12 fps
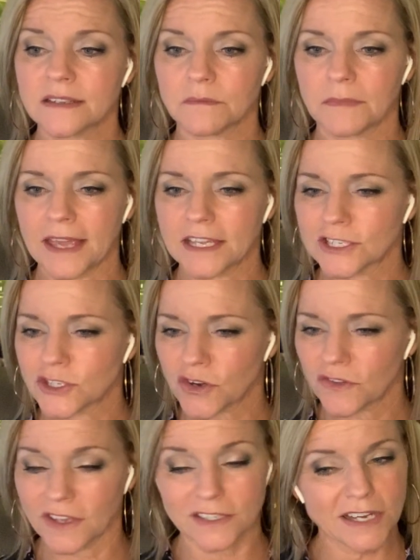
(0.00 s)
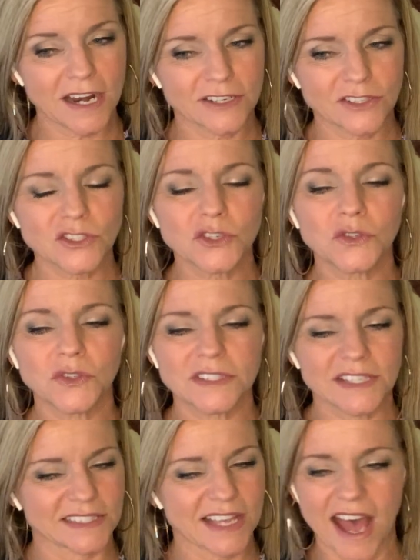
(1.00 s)
making sure the entire school is
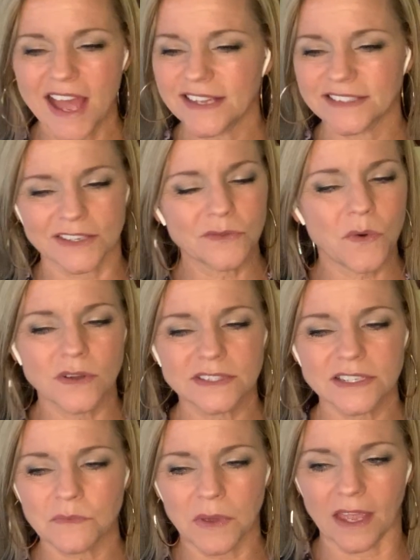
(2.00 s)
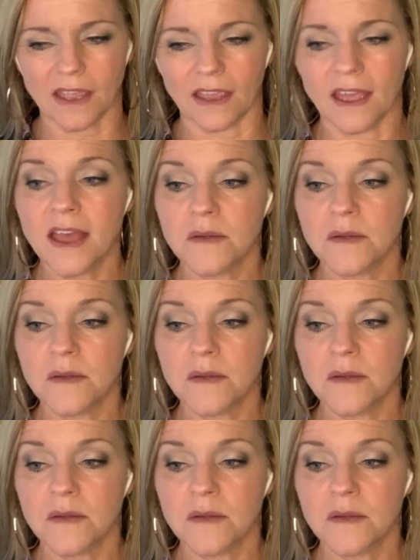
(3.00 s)
as high as it wants to be.